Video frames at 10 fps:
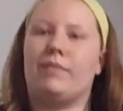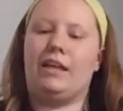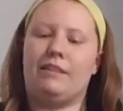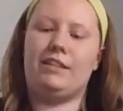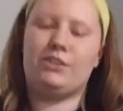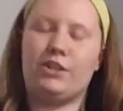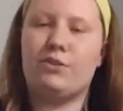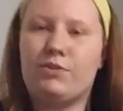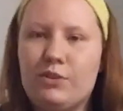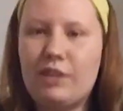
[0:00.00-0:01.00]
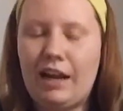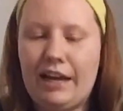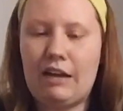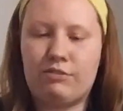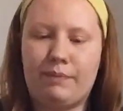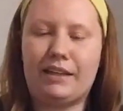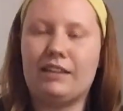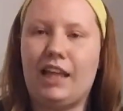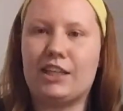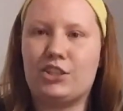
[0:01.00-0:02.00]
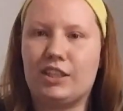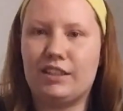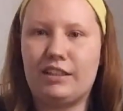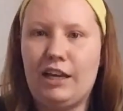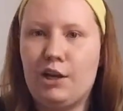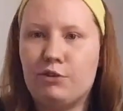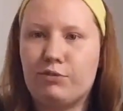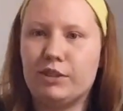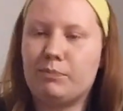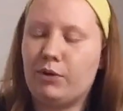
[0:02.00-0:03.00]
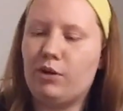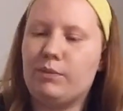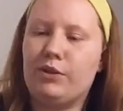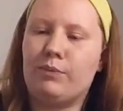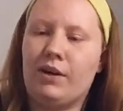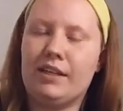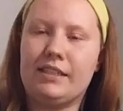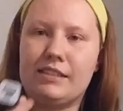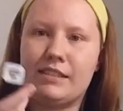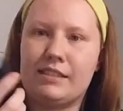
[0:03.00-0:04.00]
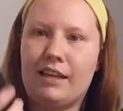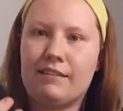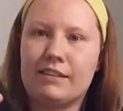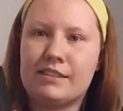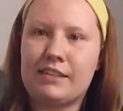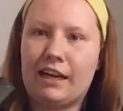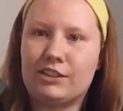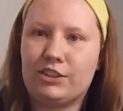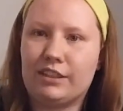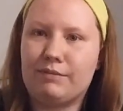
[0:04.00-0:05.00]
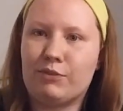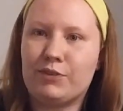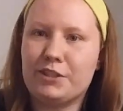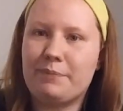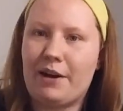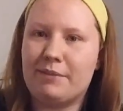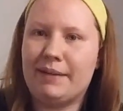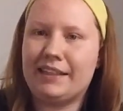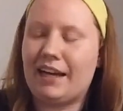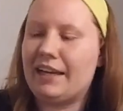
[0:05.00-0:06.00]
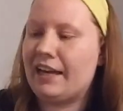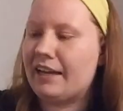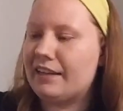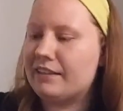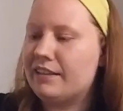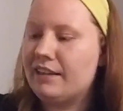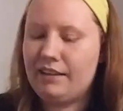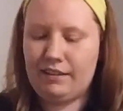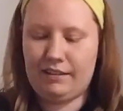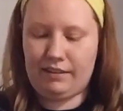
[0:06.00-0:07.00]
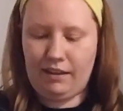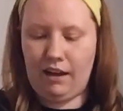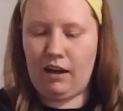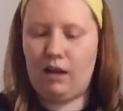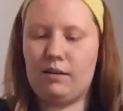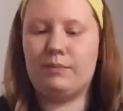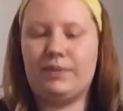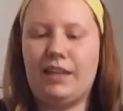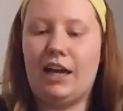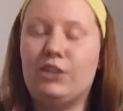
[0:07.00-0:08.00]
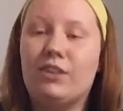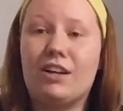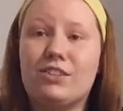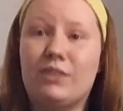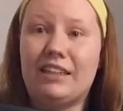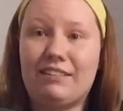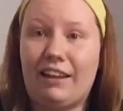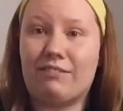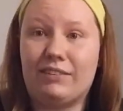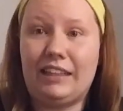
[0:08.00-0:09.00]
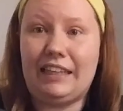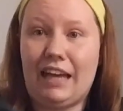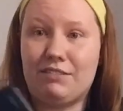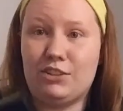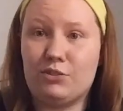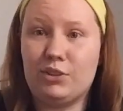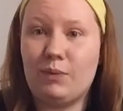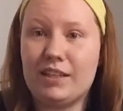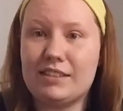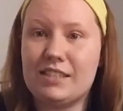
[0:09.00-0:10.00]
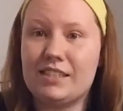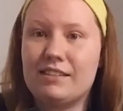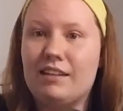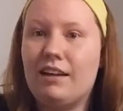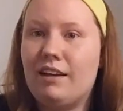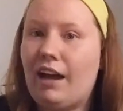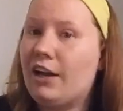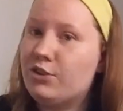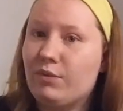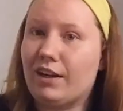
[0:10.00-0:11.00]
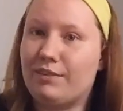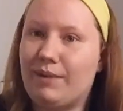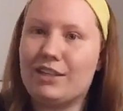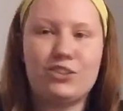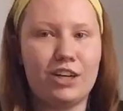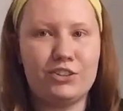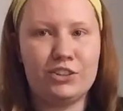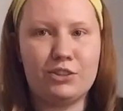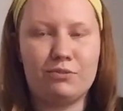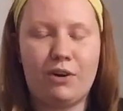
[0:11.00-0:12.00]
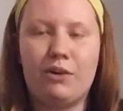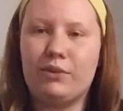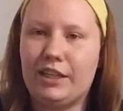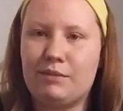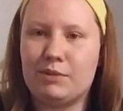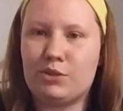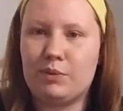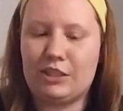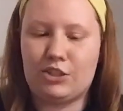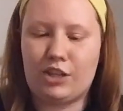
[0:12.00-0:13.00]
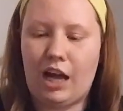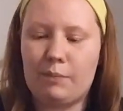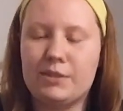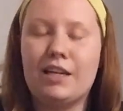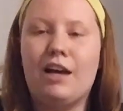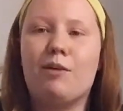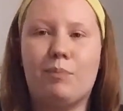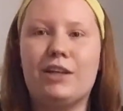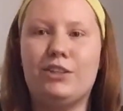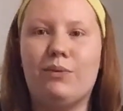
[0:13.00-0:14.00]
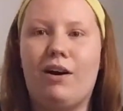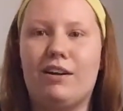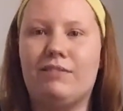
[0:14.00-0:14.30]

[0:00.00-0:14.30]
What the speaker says: These are a few that I have in my collection, free promo ones. This is actually the first power bank I had. And you can also get like really heavy duty ones. I do recommend charging your phone in between shops, but you are